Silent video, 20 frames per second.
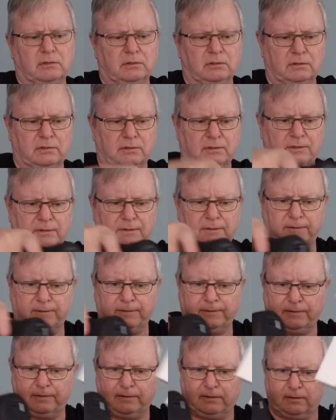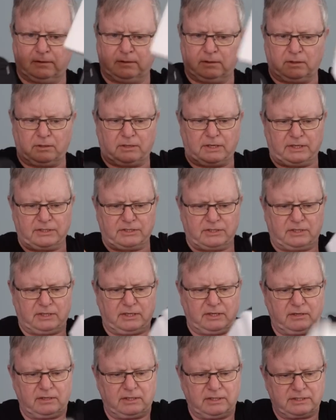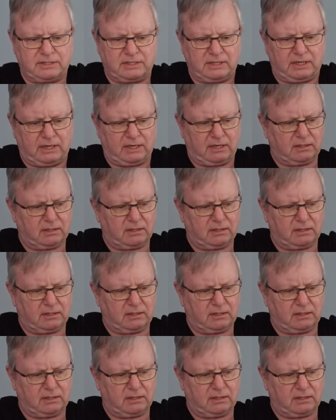that I bought, but be able to